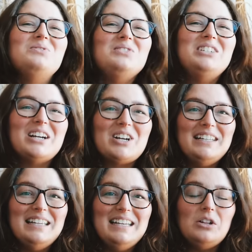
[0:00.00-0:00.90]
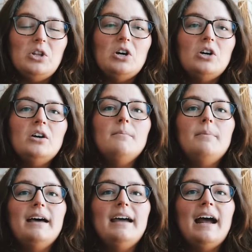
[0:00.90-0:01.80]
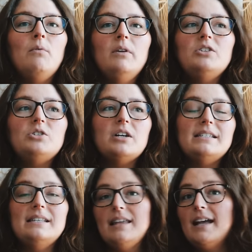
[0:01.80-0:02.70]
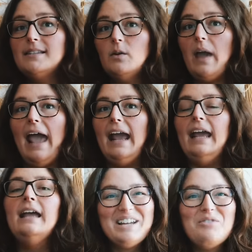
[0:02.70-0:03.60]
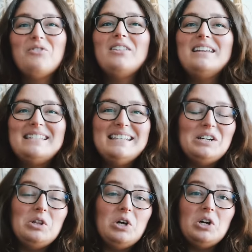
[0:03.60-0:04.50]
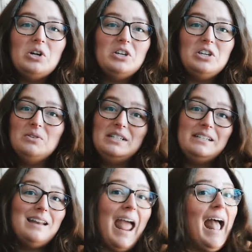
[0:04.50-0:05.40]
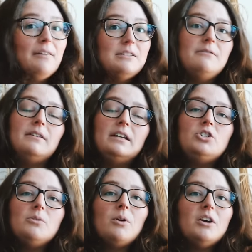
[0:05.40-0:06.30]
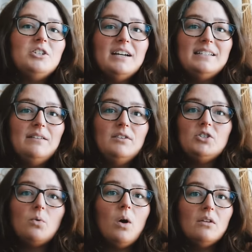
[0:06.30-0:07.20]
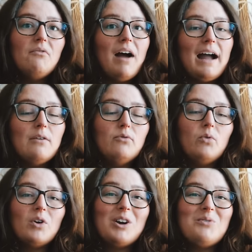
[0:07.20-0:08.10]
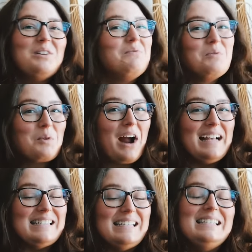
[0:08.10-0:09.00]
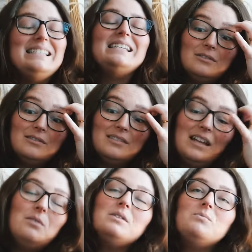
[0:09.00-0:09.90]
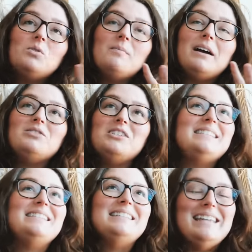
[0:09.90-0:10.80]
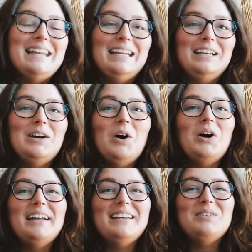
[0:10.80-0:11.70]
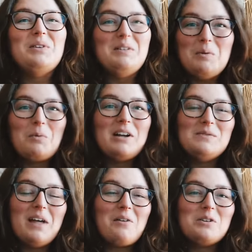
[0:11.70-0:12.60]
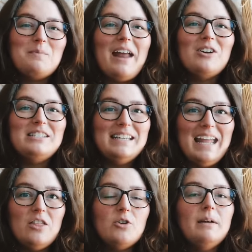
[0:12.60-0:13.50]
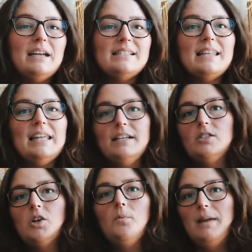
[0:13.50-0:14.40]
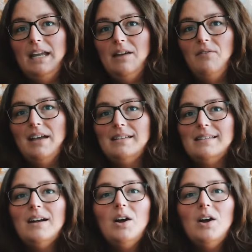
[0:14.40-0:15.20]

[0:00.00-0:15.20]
during the knit along, but I want to stress that that's okay. For this knit along, you didn't have to finish a project even to qualify for one of the prizes. It was more about just knitting on one of the Pressed Flowers patterns together, because I think so many of us